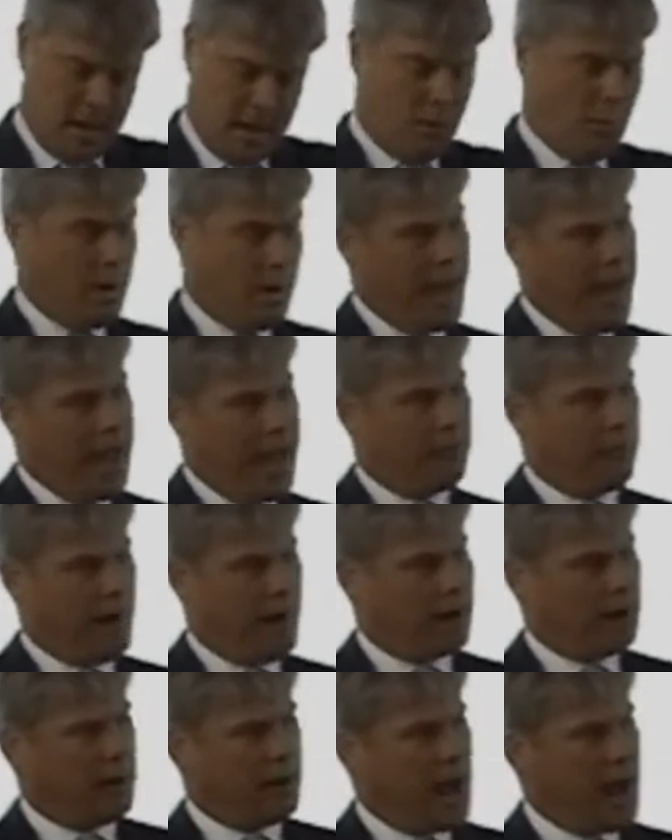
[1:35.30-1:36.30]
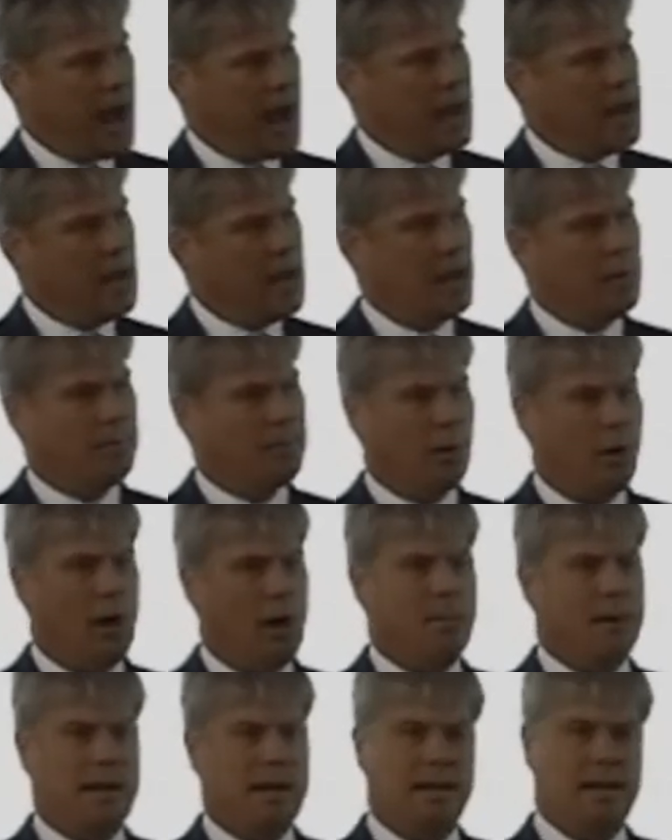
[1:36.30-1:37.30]
We have record high
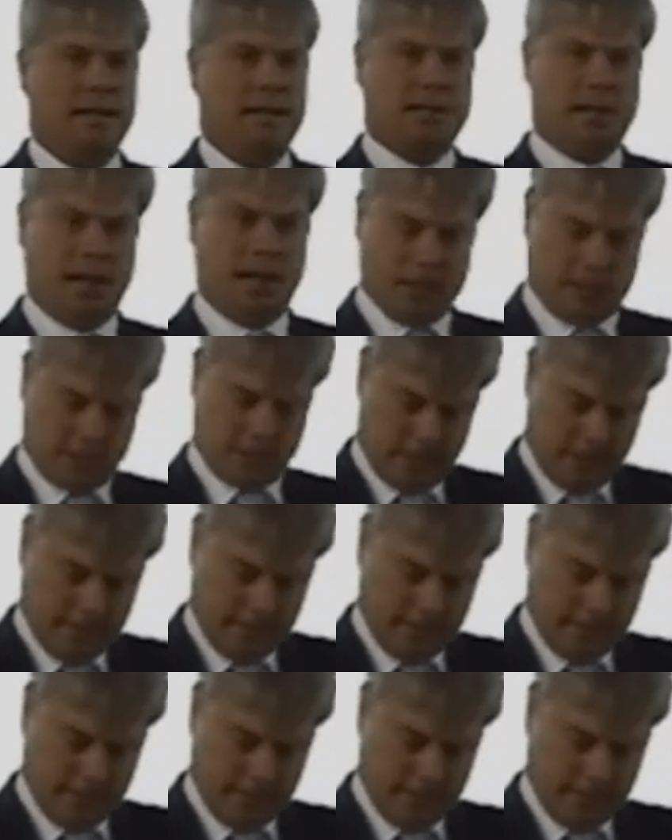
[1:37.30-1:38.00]
unemployment in this country.